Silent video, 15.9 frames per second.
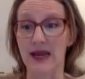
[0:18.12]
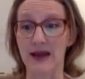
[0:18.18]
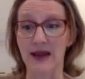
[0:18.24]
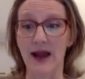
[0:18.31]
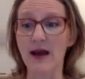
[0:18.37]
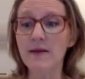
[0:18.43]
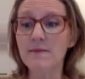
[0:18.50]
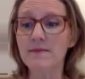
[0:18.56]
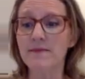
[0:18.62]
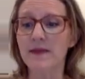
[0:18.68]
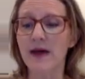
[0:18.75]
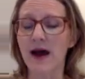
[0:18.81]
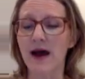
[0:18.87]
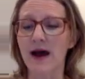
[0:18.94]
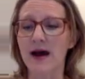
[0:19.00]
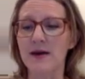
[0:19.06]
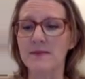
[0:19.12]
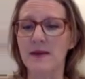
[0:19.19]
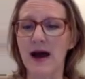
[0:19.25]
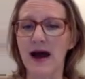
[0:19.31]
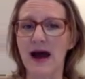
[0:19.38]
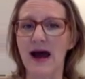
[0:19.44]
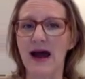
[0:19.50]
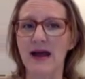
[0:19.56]
Canada.
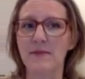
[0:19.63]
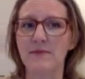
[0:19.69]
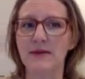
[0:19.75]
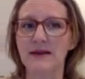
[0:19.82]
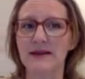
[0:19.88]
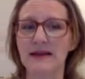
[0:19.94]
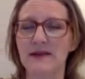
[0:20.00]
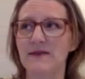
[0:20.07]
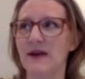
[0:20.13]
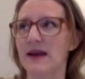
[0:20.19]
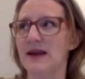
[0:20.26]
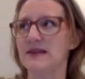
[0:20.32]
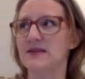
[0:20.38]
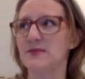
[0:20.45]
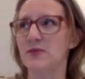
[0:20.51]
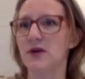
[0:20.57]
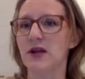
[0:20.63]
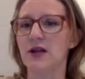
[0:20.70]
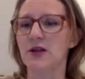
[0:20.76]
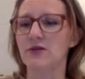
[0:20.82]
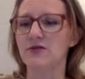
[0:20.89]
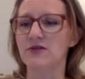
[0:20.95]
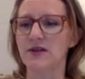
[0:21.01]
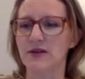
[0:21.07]
I believe it's pretty
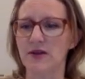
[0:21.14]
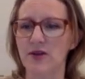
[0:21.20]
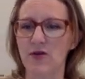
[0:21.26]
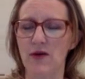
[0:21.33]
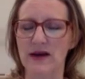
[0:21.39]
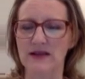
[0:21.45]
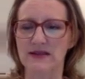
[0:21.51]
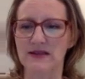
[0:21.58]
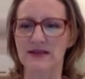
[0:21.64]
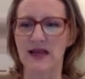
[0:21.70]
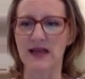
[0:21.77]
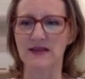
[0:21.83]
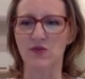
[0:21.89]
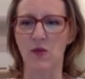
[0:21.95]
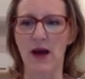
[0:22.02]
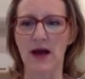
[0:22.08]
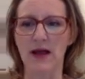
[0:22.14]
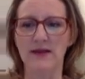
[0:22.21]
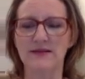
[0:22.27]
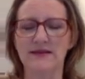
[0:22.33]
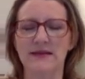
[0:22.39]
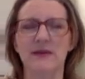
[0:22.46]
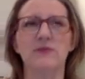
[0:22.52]
close in the US as well as